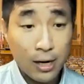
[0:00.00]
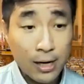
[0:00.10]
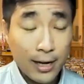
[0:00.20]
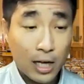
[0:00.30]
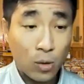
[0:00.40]

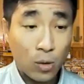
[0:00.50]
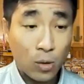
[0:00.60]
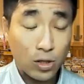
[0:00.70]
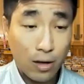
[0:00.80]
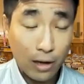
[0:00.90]
in which there are
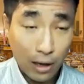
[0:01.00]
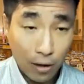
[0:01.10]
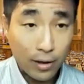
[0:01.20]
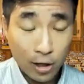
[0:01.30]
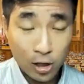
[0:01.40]
healthcare
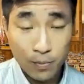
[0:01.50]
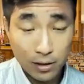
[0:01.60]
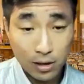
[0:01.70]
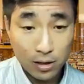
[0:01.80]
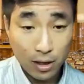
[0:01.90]
expenses
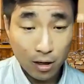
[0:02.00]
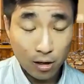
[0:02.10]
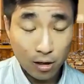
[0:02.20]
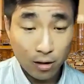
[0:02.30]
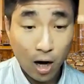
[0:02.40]
that are
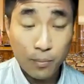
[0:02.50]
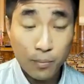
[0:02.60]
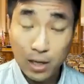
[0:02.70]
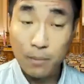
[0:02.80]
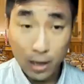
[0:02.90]
not being
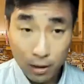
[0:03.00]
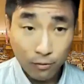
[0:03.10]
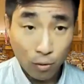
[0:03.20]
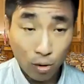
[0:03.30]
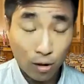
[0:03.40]
paid
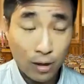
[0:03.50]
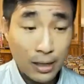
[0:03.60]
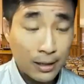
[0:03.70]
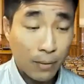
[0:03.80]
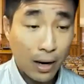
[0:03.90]
for
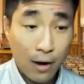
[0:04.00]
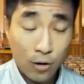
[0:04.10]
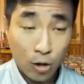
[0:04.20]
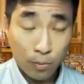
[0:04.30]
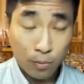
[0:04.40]
by either
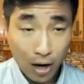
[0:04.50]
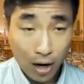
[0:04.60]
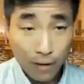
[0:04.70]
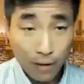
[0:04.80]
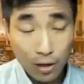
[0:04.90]
private health
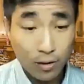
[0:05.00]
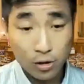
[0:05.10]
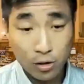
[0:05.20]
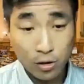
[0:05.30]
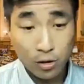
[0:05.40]
insurance or
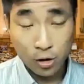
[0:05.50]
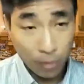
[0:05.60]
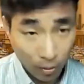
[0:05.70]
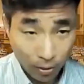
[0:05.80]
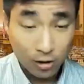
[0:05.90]
public
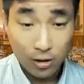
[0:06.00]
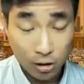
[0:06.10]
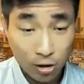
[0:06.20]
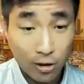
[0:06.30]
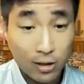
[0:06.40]

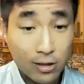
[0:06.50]
insurance.